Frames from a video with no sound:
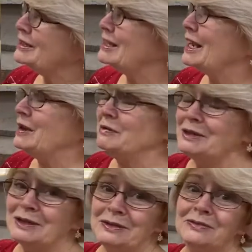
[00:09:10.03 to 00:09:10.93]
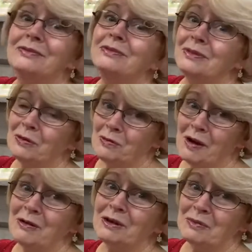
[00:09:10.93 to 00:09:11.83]
say was,
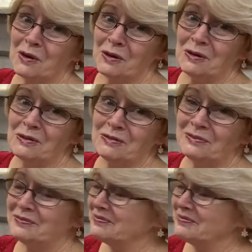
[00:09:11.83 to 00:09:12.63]
welcome home.